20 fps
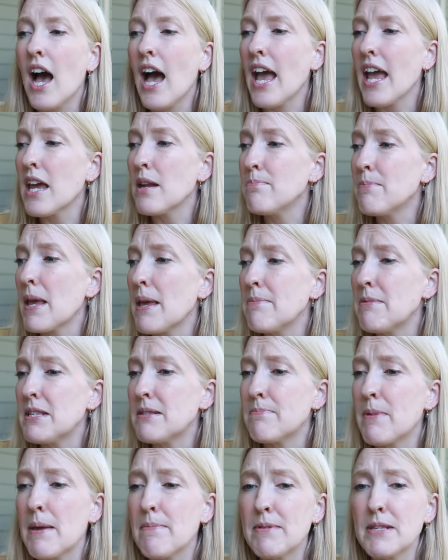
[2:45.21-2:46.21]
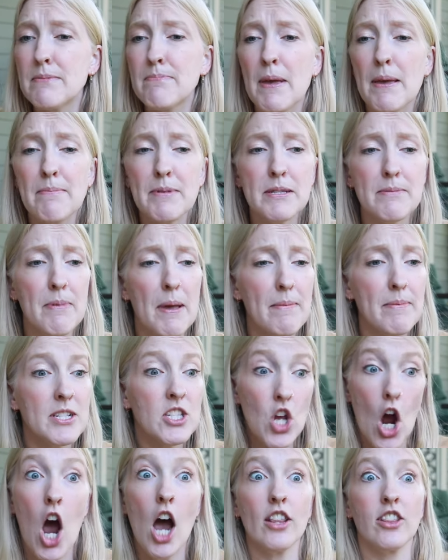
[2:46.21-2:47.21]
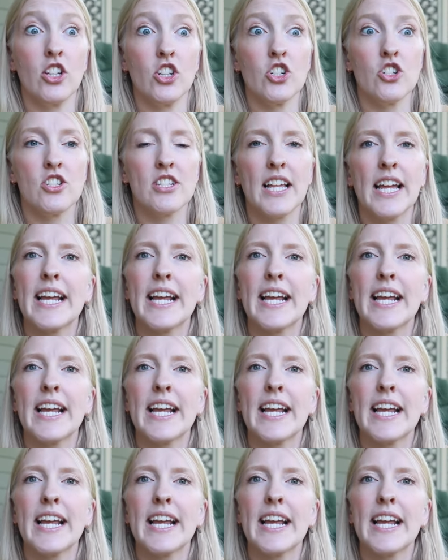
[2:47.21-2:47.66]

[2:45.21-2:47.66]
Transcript: I had babies, babies, babies, babies, toddlers.